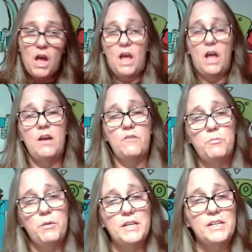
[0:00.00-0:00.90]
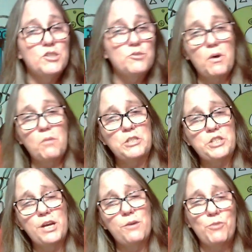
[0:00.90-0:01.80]
Hey everybody, it's Mama
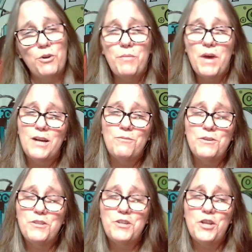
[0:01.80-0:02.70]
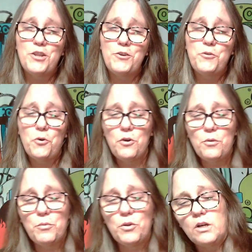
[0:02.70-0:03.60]
J and we're back with another
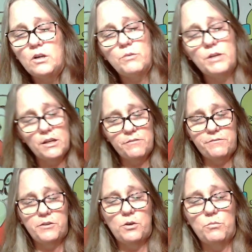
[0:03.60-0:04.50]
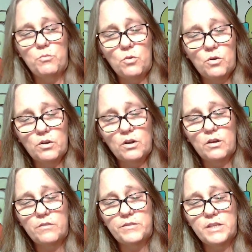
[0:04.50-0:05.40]
Doorable. We got a few more
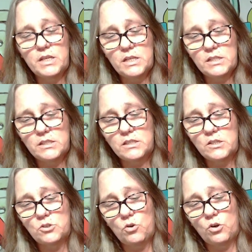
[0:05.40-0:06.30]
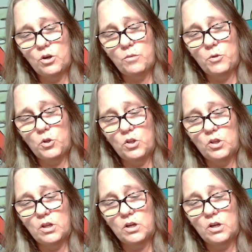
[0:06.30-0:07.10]
of these Doorable,